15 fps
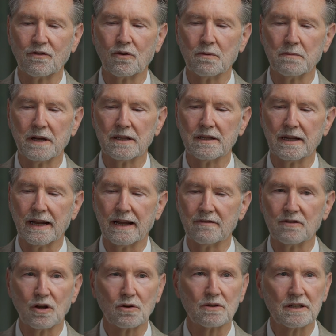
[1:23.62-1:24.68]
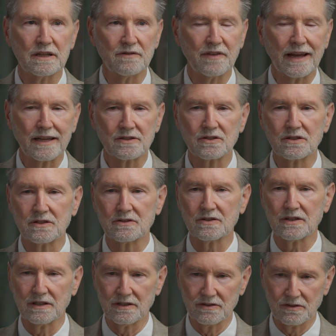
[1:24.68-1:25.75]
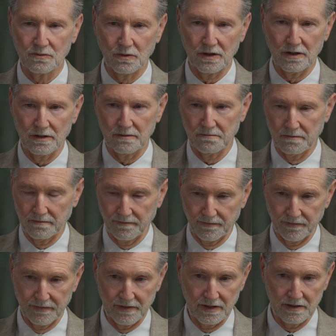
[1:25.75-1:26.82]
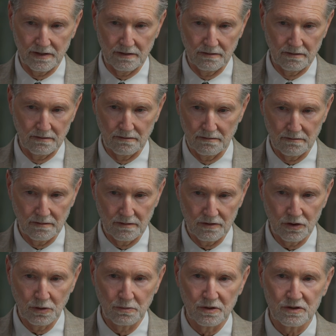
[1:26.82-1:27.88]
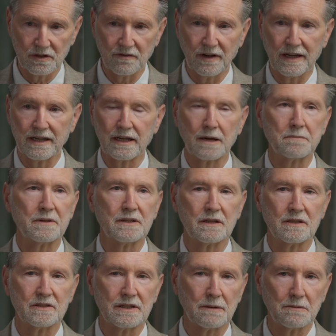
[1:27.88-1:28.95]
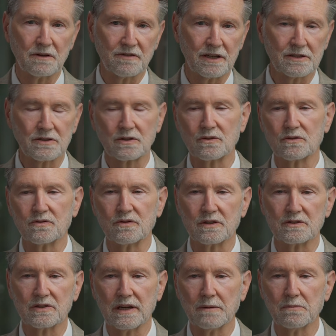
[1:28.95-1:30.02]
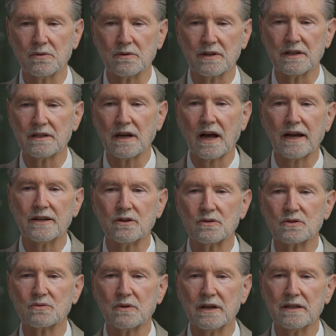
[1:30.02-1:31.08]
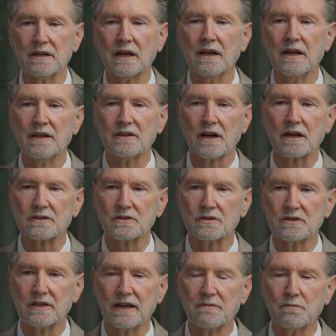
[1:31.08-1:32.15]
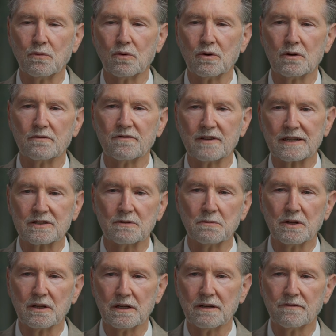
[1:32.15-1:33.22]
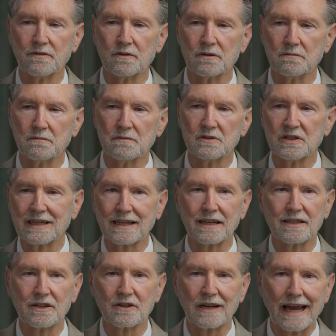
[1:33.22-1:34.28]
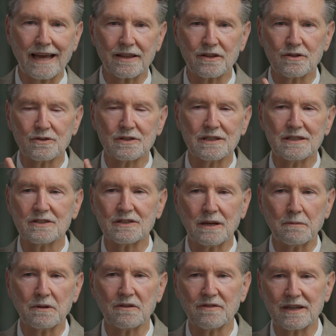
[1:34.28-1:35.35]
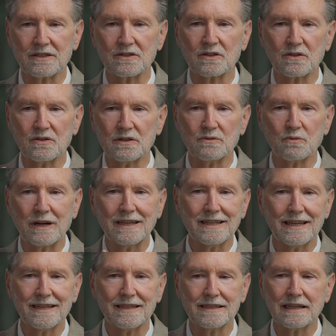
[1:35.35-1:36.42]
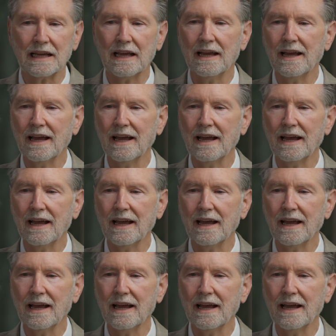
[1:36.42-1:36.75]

for men that have locally advanced disease where the tumors invading up into the seminal vesicles, for example, that the high dose rate doctors have more flexibility for sticking their catheters in the seminal vesicle and radiating